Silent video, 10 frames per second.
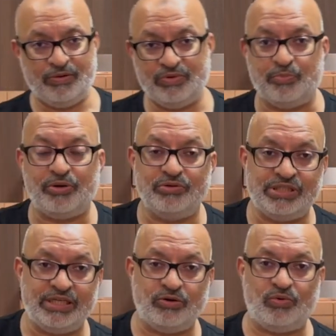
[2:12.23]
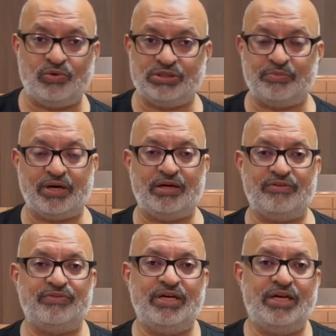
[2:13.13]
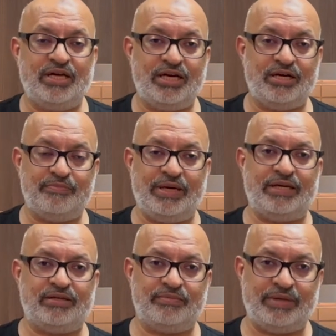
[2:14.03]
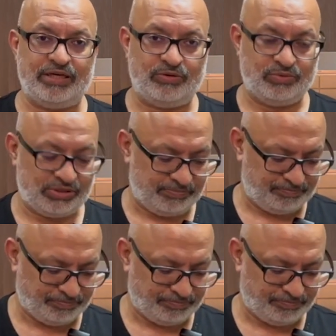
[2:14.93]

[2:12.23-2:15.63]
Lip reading: with a protein or some kind of main course.